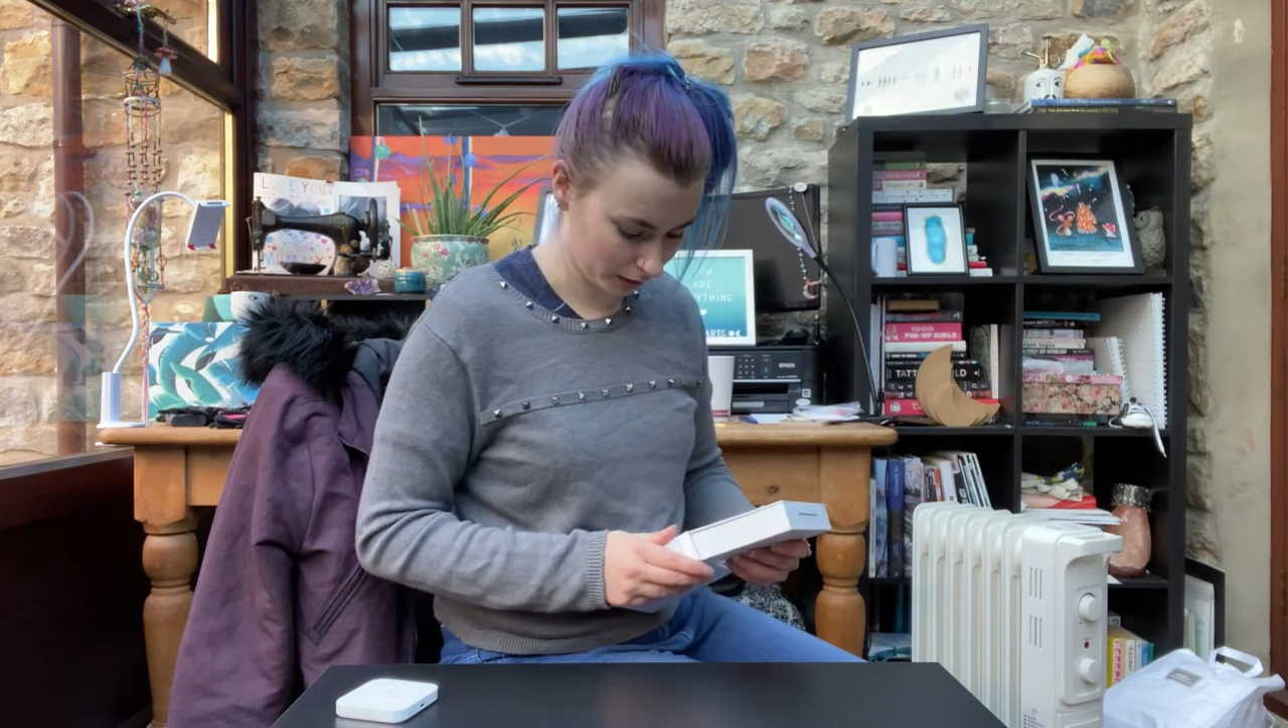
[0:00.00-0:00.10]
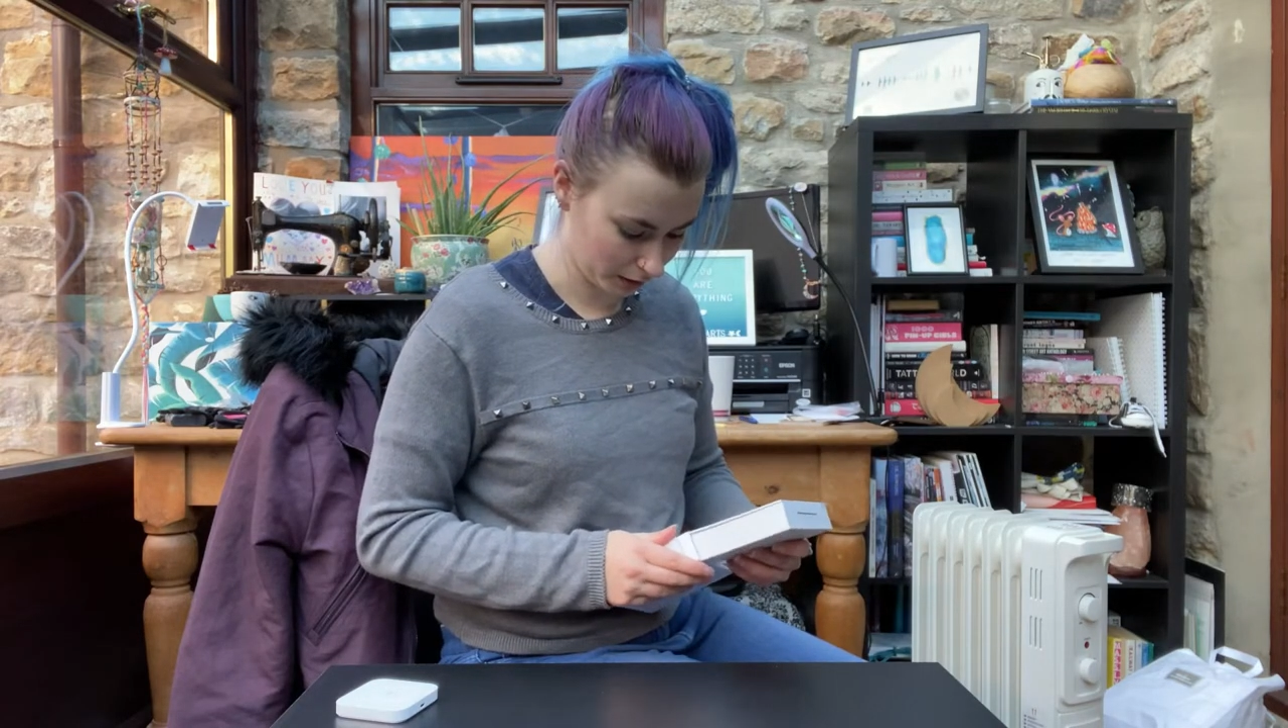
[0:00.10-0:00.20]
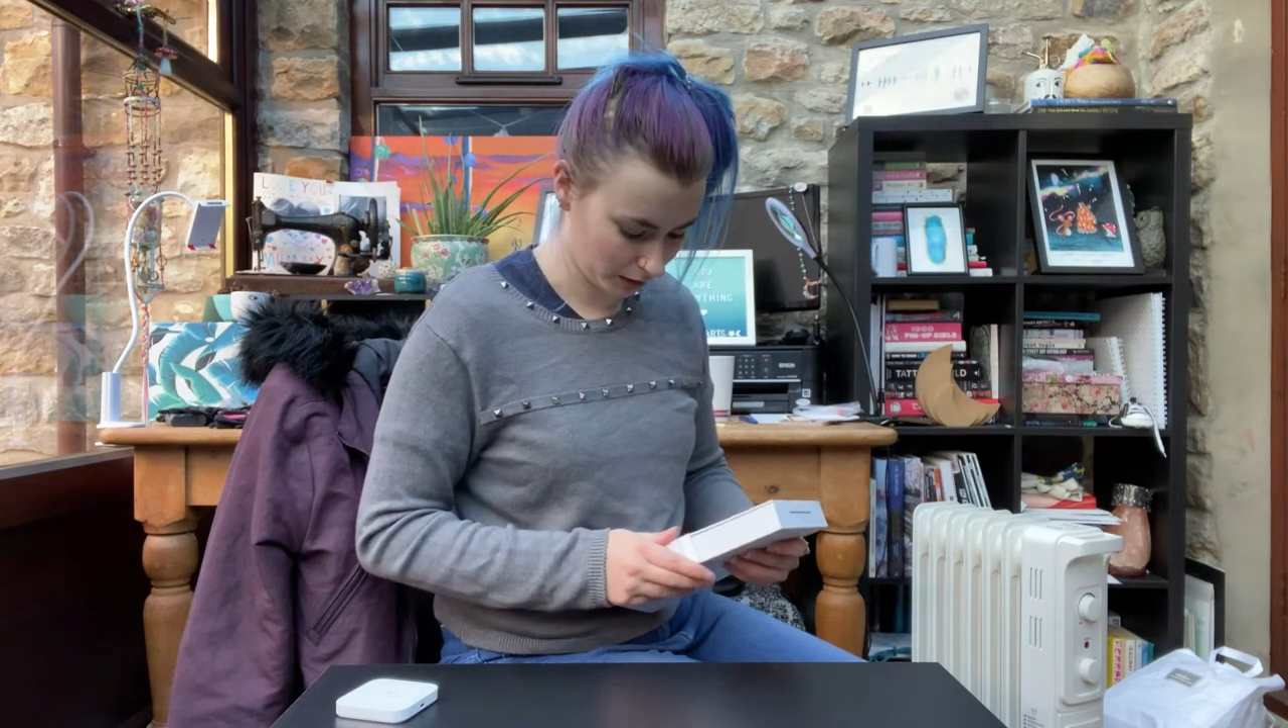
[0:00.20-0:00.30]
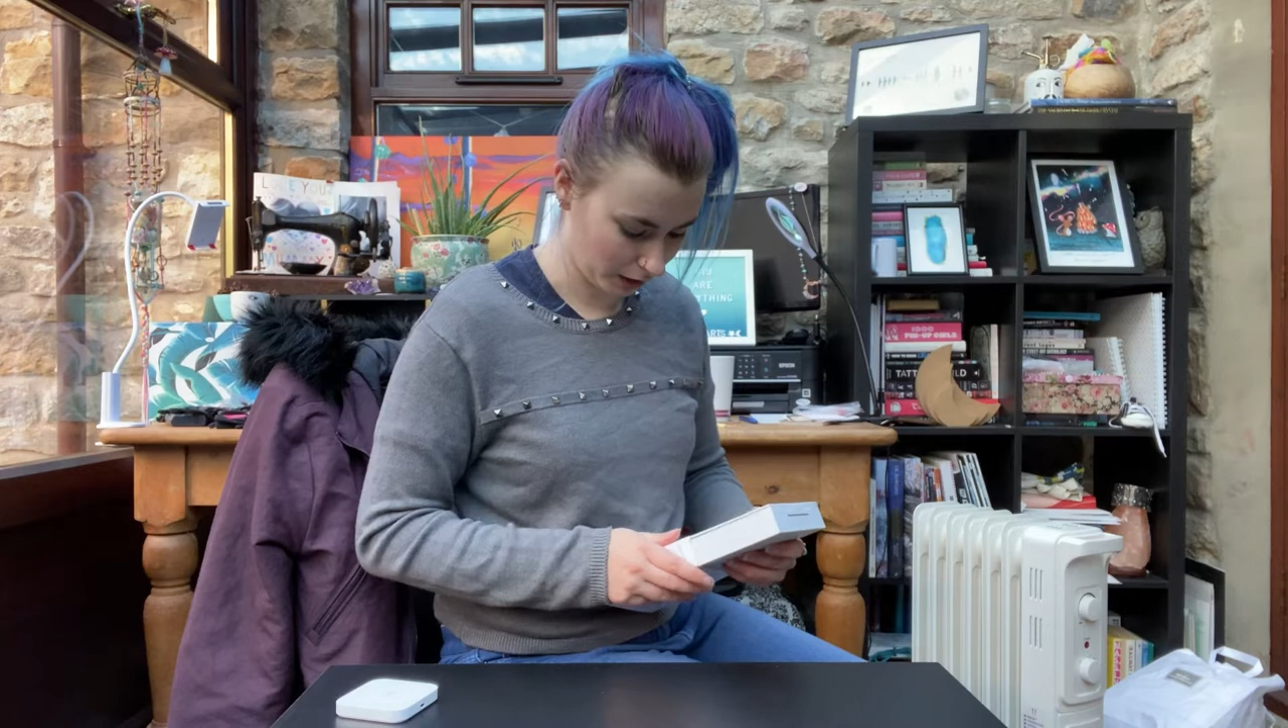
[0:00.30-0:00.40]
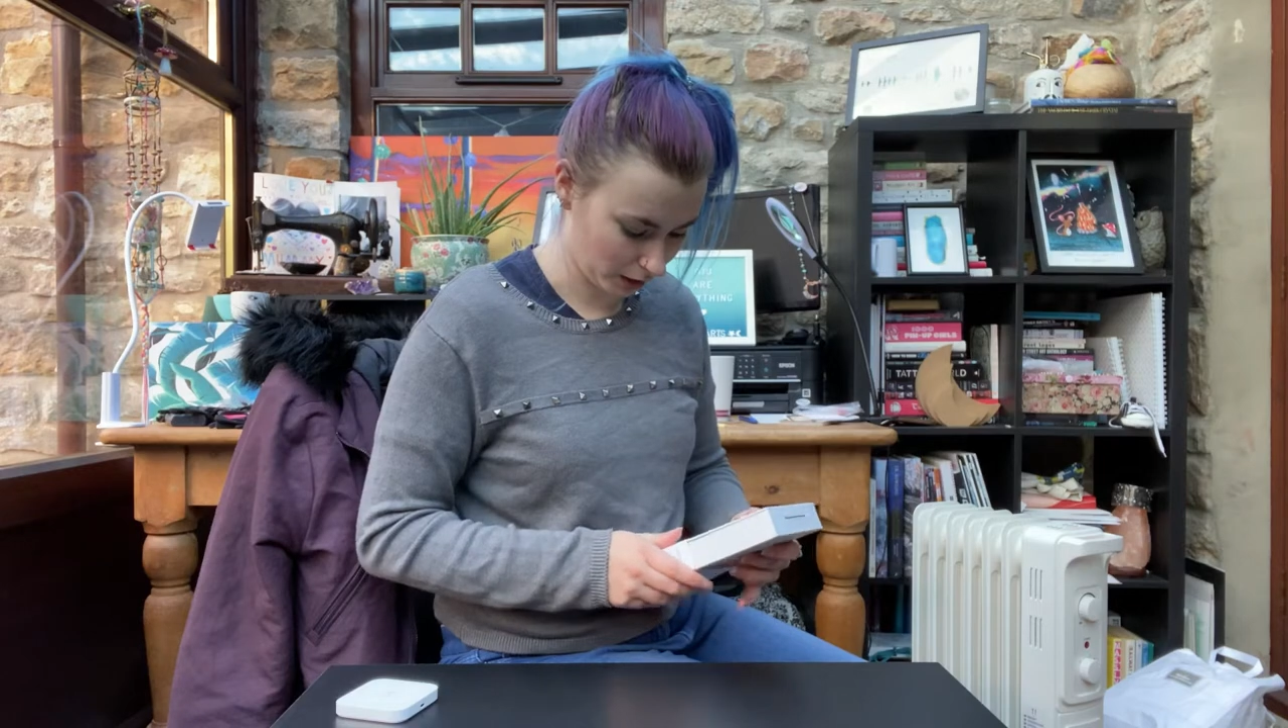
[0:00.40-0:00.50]

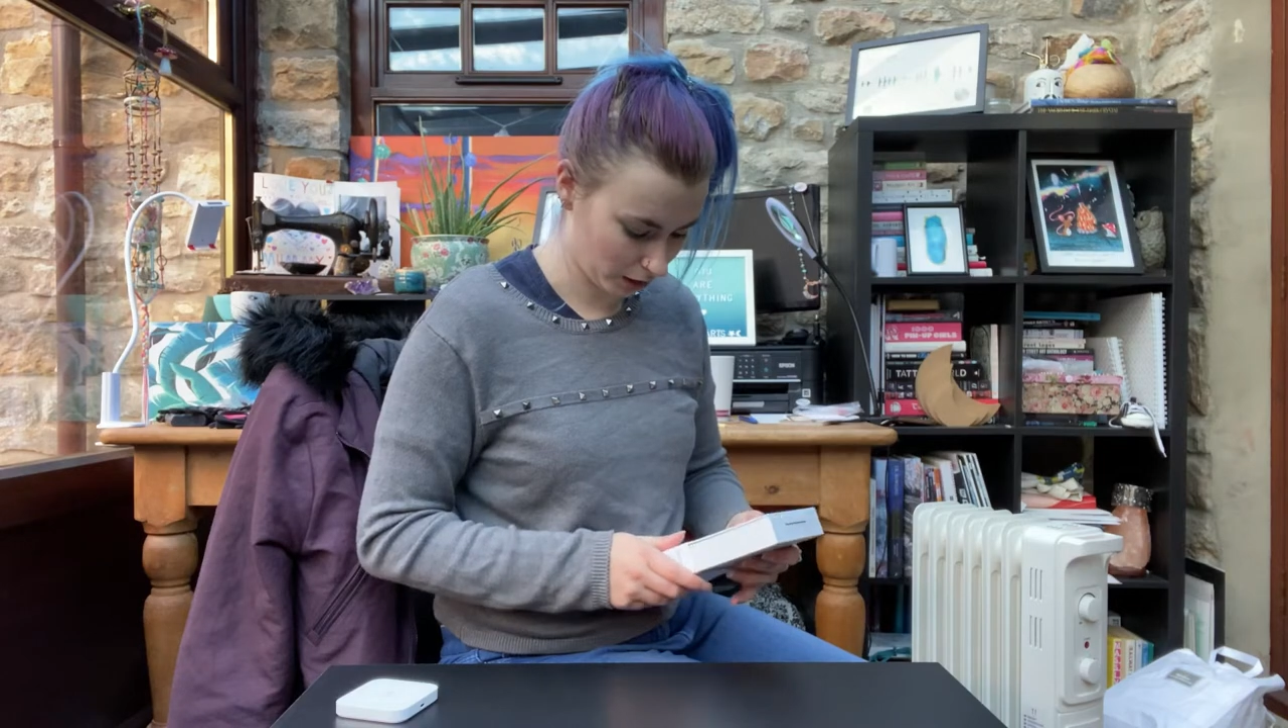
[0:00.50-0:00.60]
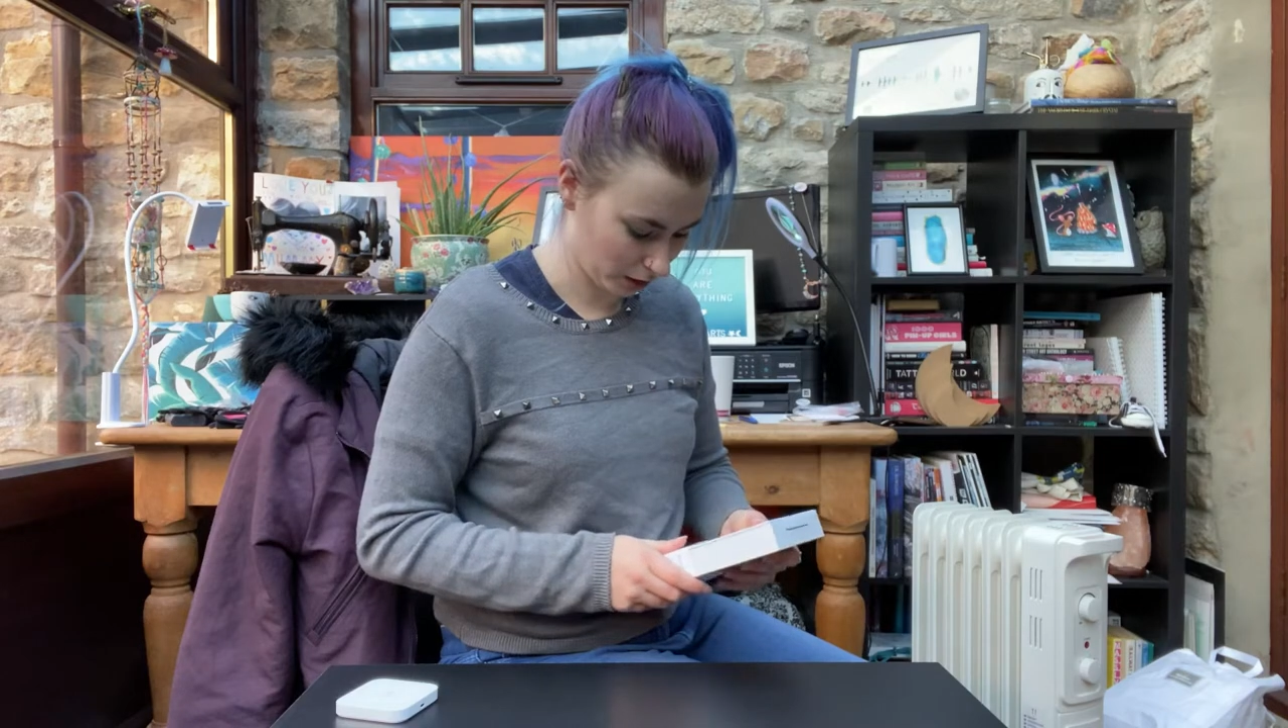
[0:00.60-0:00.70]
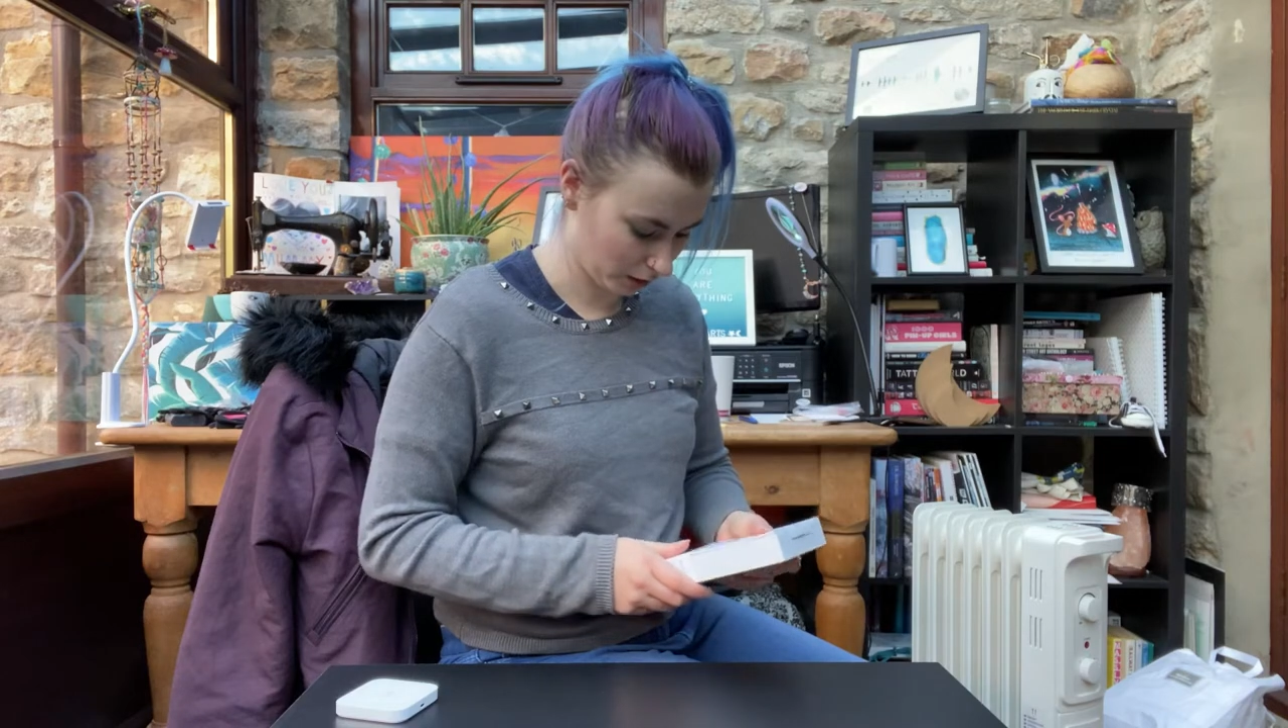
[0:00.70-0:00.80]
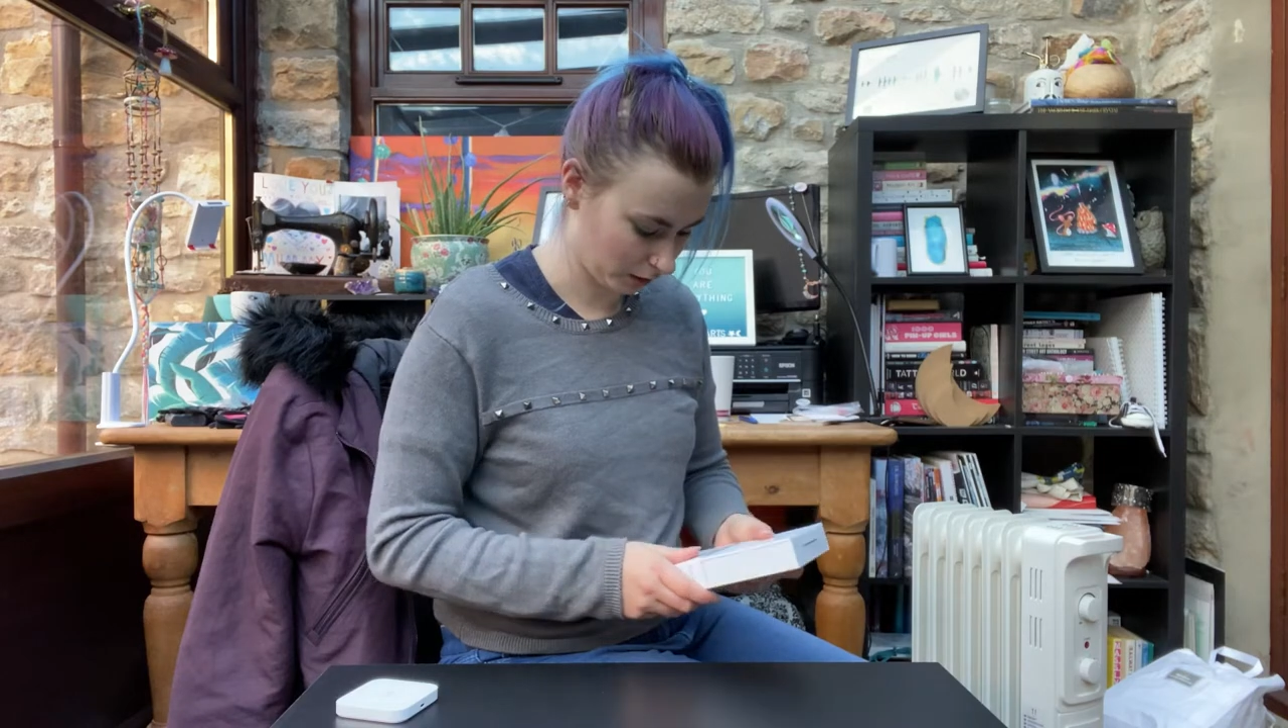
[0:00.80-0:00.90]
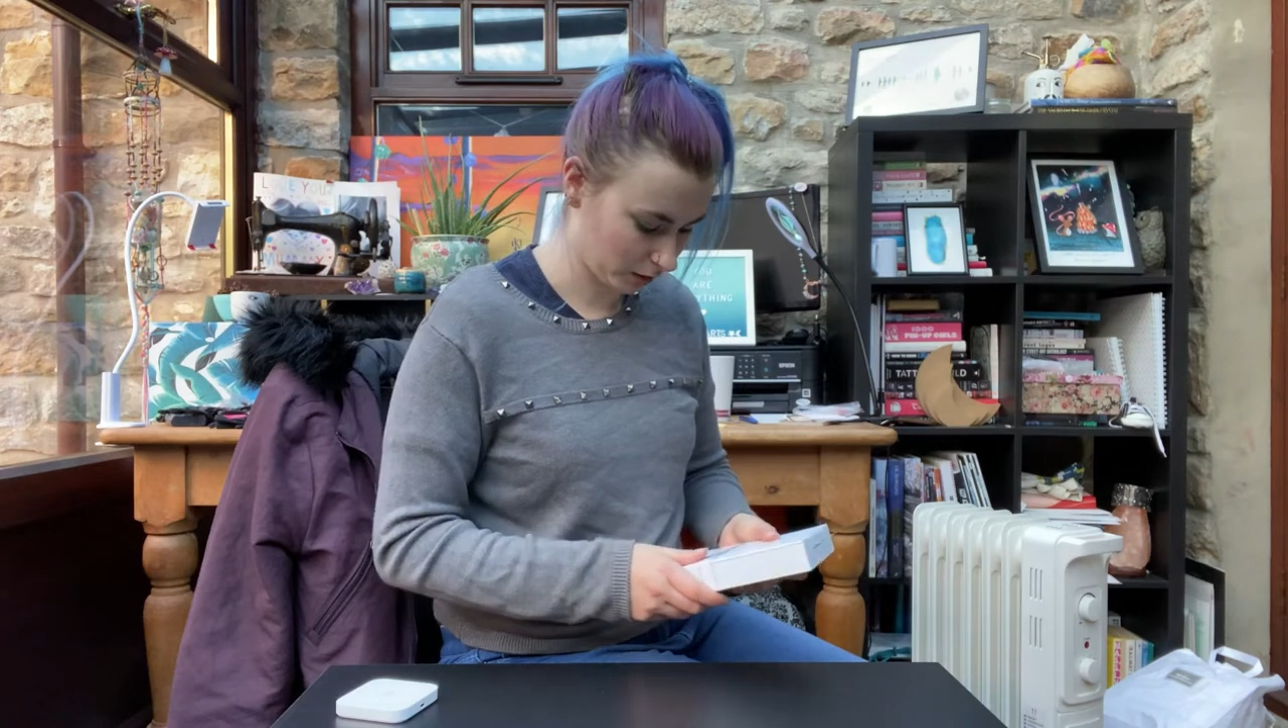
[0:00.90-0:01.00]
station,